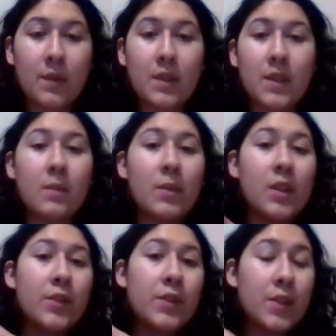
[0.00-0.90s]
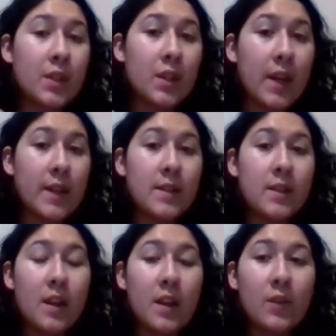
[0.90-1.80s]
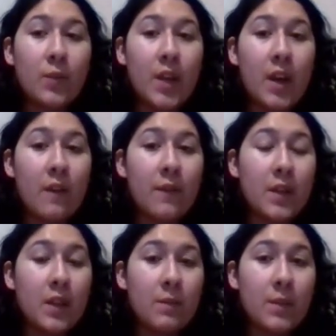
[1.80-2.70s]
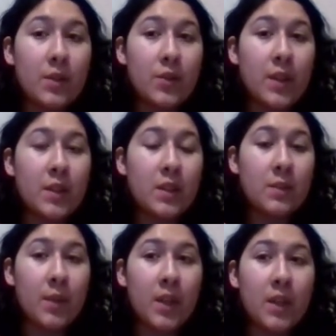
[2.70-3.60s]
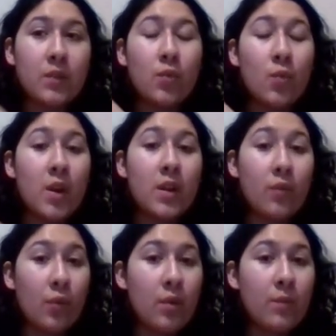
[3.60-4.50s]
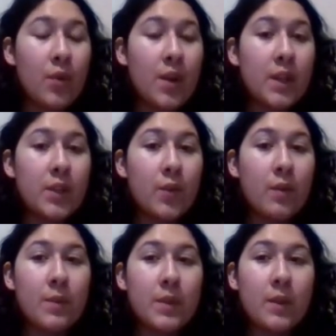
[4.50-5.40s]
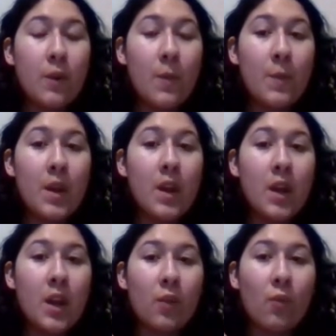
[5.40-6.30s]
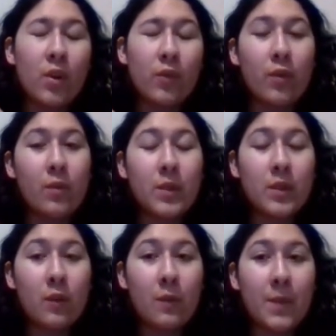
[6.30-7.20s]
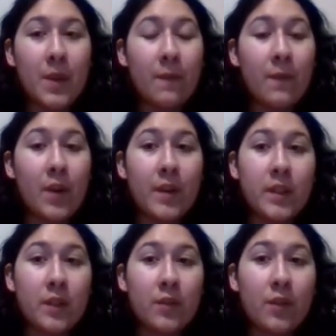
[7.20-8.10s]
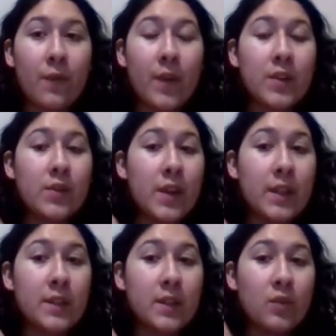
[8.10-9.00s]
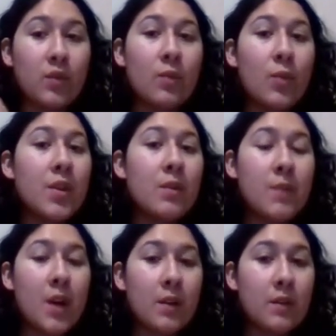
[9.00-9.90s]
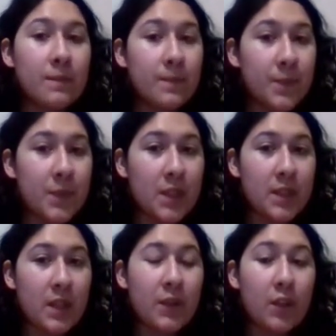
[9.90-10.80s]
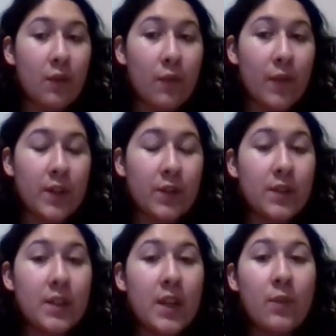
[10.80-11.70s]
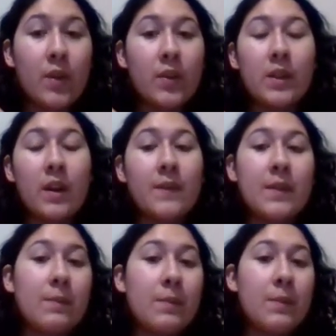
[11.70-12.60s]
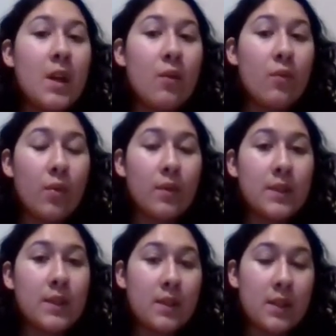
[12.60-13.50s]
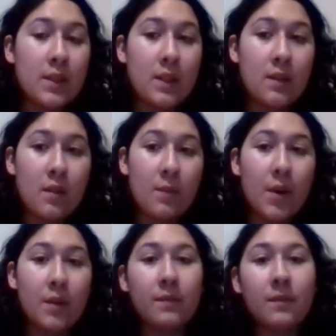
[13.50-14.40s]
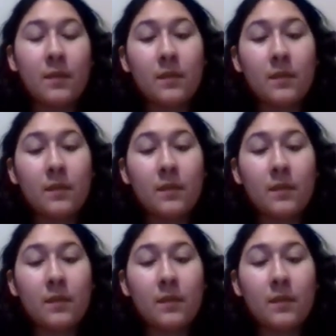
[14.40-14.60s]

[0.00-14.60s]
Similar to the last slide, we have an image that displays one normal X chromosome and one chromosome that falls under the Fragile X syndrome, where the bottom does have a little fragile site. We also have some world statistics on the bottom.